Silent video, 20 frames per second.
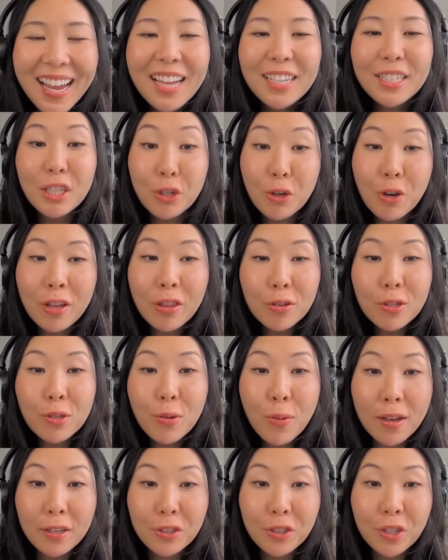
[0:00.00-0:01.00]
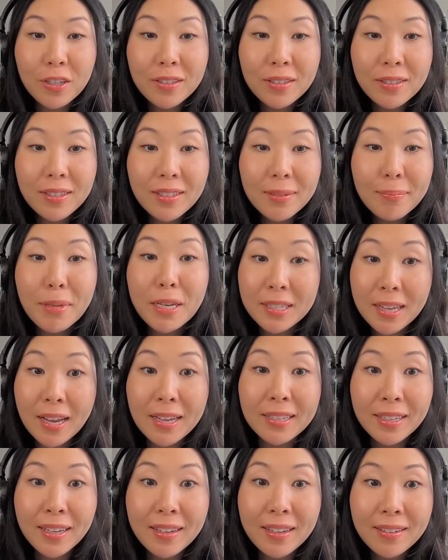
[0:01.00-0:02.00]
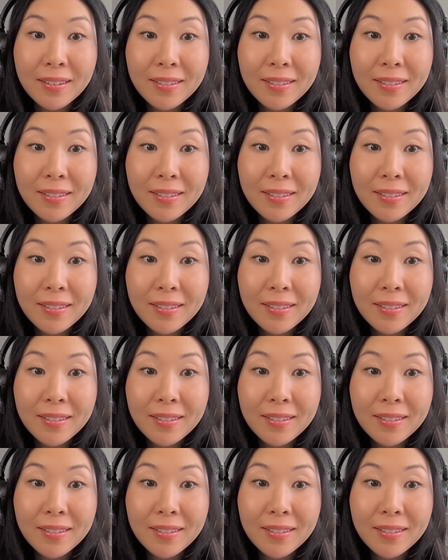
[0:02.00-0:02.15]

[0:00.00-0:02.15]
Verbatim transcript: did you get those questions? Because I did.